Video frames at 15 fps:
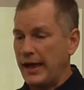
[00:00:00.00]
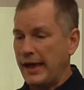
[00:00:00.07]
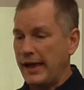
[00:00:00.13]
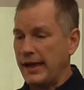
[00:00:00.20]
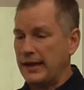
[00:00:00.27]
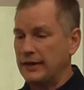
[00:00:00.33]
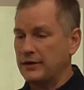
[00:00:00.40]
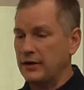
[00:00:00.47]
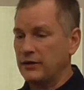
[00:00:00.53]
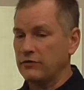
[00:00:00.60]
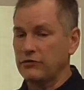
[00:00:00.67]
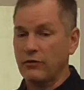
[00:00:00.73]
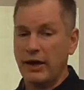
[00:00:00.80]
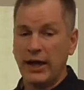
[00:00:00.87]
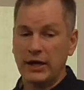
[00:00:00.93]
And
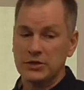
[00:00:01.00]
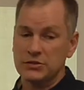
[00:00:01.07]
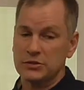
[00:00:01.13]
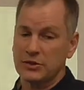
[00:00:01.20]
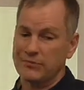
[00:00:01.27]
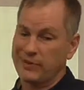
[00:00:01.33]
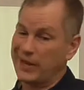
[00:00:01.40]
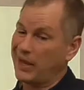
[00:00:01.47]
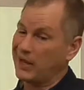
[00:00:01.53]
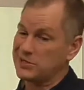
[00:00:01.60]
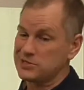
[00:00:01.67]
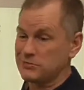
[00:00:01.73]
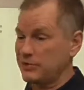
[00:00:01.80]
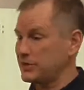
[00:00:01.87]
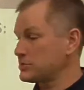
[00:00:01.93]
so I actually
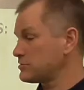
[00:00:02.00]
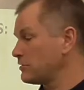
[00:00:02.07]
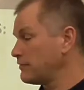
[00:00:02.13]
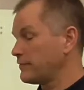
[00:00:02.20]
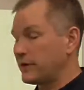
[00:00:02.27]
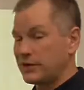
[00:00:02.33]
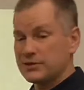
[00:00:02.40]
reached over and